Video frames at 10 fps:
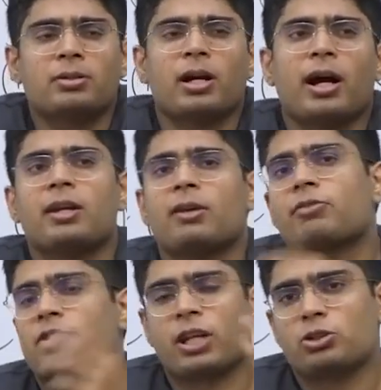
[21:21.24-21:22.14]
I
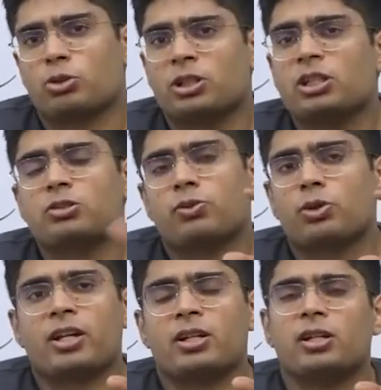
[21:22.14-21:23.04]
emphasized on these
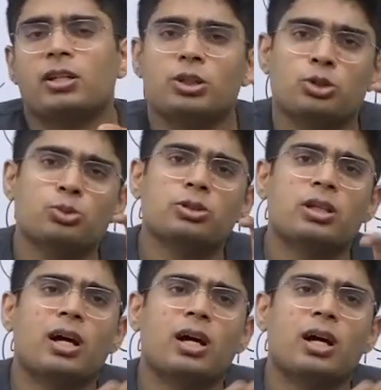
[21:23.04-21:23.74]
4 issues.